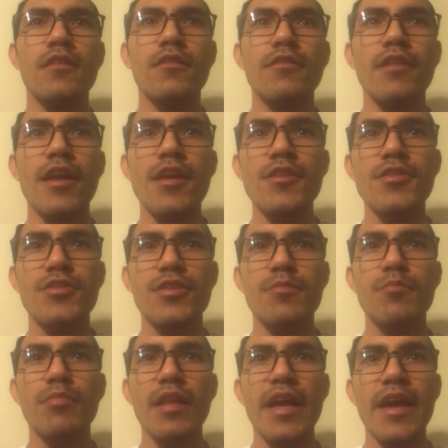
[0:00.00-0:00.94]

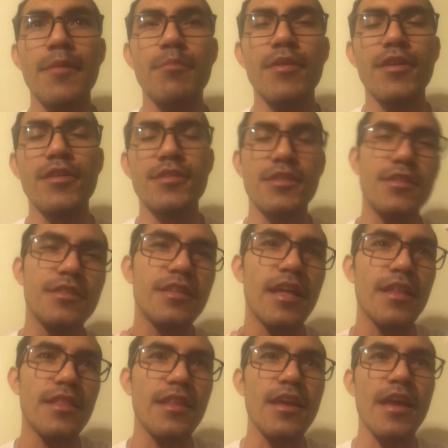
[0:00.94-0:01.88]
Asian black bears, is
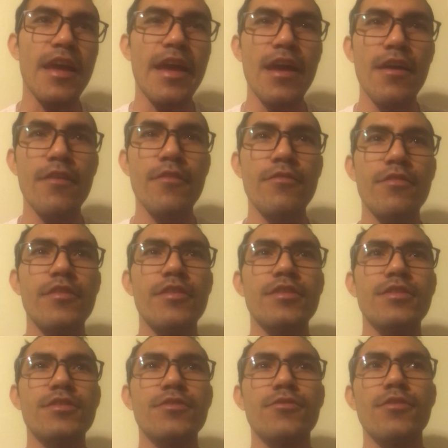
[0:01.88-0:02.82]
that they have this
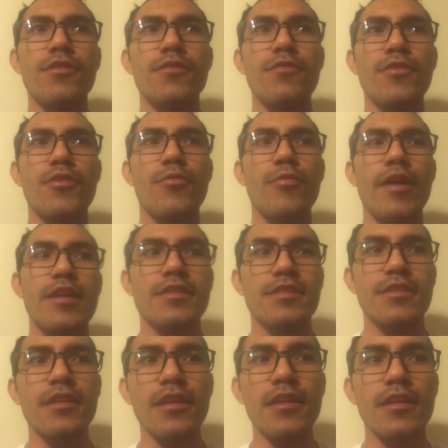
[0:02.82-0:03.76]
sort of
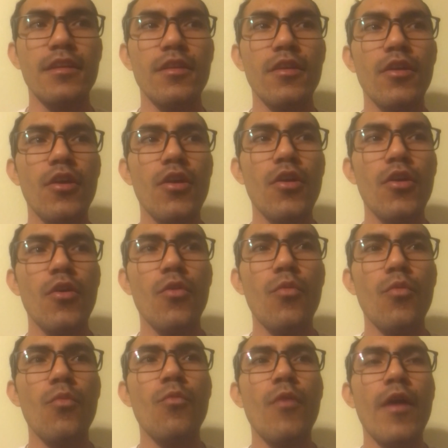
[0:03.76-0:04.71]
crescent
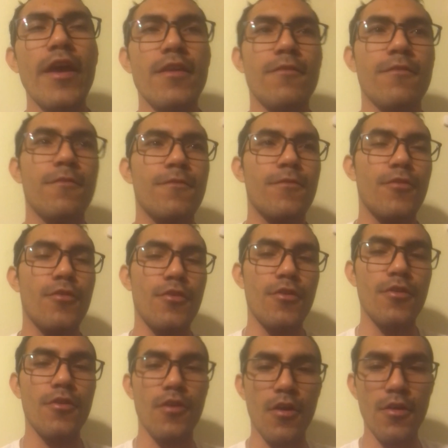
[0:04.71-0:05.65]
white
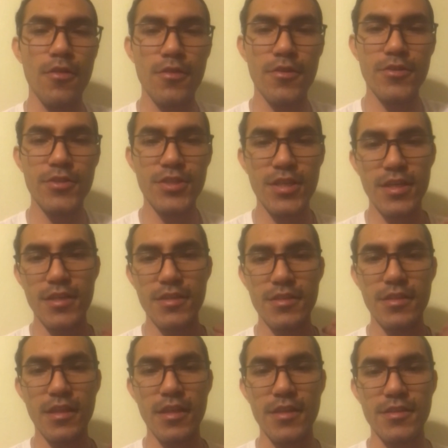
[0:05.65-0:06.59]
fur on their
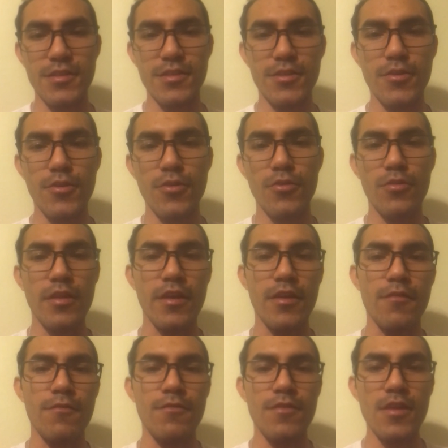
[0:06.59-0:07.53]
chest, like so, like
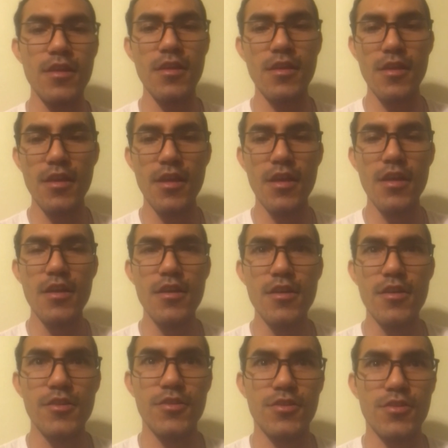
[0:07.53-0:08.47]
a V.
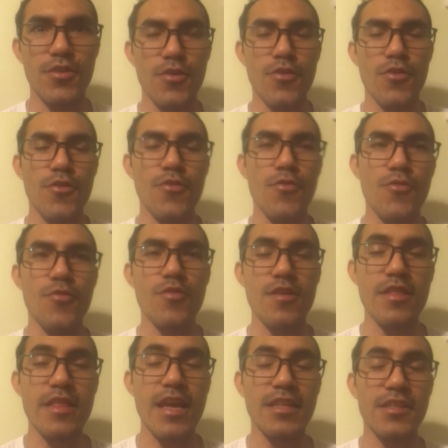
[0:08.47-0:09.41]
So
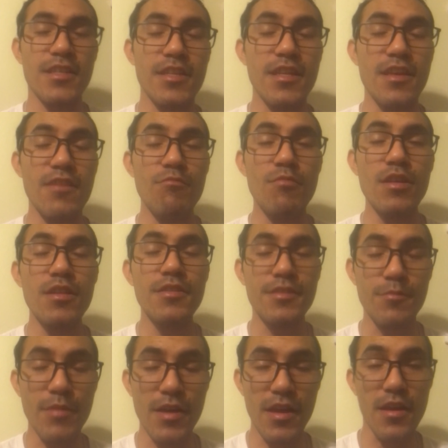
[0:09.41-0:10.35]
that's gonna give me
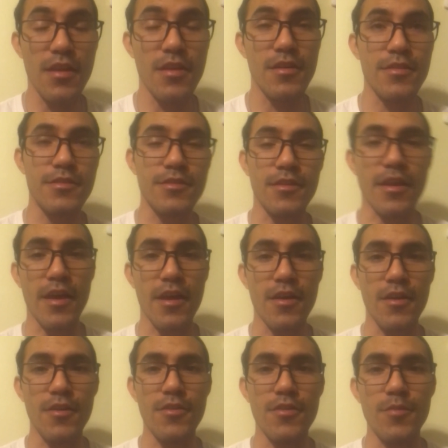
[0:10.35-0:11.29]
some ideas on
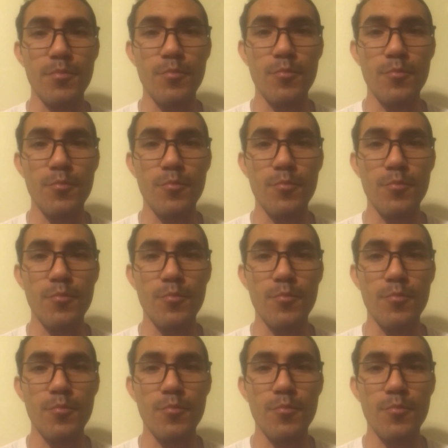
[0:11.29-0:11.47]
how to